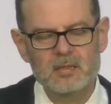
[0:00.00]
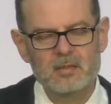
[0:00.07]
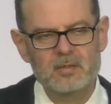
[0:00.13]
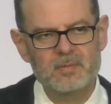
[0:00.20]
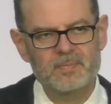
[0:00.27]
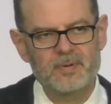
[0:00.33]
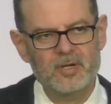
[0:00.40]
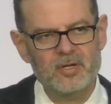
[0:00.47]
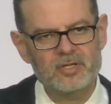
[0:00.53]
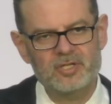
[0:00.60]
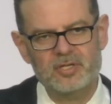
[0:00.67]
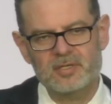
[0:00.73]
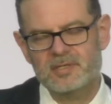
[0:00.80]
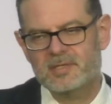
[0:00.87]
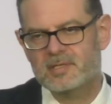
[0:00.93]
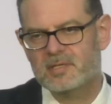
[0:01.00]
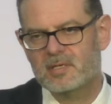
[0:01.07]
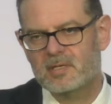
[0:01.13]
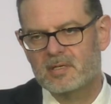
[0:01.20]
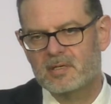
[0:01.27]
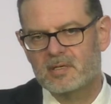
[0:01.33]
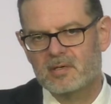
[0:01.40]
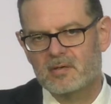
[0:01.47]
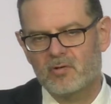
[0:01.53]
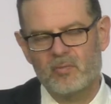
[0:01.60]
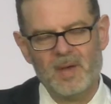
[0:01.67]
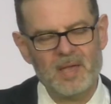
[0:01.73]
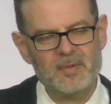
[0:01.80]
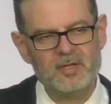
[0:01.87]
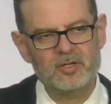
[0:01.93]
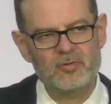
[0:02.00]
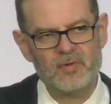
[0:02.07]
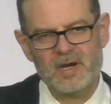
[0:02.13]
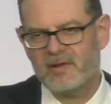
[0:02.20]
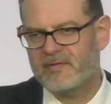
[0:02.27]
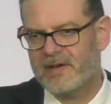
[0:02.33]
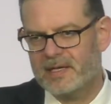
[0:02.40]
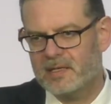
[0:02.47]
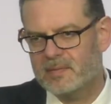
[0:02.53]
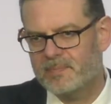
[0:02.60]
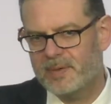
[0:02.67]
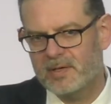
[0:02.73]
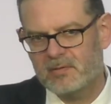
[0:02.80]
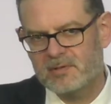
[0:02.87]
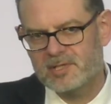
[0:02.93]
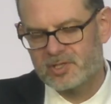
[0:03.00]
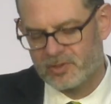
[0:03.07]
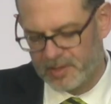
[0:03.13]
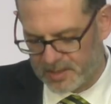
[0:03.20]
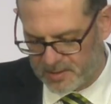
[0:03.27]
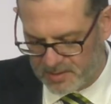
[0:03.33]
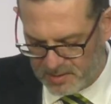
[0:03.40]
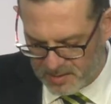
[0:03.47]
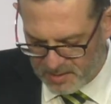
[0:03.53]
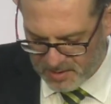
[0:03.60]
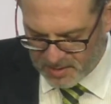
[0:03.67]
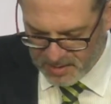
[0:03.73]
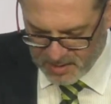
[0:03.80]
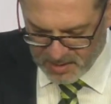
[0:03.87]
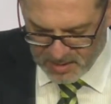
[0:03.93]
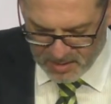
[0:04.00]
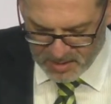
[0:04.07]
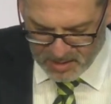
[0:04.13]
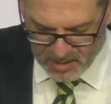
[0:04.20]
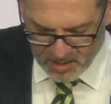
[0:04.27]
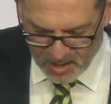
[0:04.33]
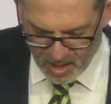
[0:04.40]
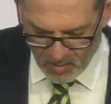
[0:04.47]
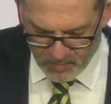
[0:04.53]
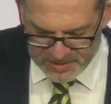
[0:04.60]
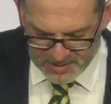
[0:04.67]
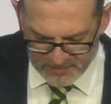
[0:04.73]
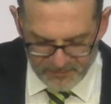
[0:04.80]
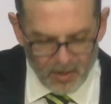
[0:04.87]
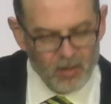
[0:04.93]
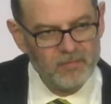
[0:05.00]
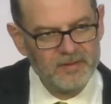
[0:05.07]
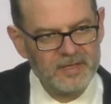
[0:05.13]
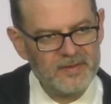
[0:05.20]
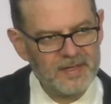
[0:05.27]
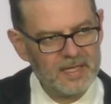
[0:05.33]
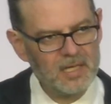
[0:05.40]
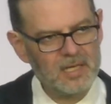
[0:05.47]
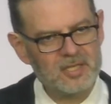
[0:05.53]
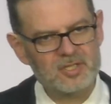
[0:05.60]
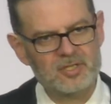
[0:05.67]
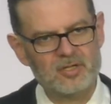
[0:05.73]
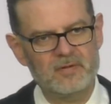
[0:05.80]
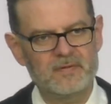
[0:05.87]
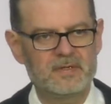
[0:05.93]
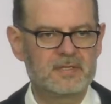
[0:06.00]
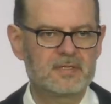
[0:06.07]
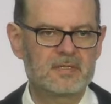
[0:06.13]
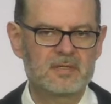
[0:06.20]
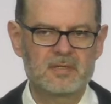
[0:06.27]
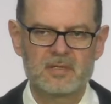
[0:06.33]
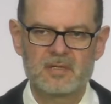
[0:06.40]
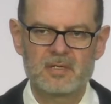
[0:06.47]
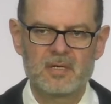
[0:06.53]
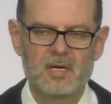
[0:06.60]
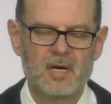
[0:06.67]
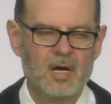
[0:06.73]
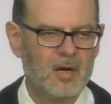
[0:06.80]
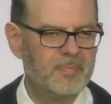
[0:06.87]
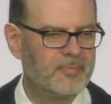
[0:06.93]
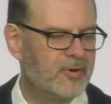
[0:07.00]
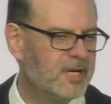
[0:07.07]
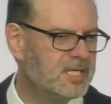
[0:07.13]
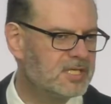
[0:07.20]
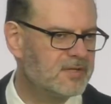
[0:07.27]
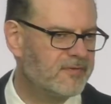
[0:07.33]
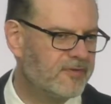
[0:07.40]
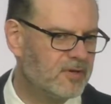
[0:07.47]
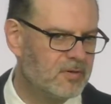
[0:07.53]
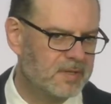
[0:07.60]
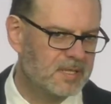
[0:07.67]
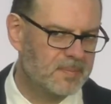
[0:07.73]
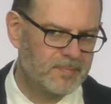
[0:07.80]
to purchase or maybe to renovate Peel Street. I was involved in the English service. I preached for you at the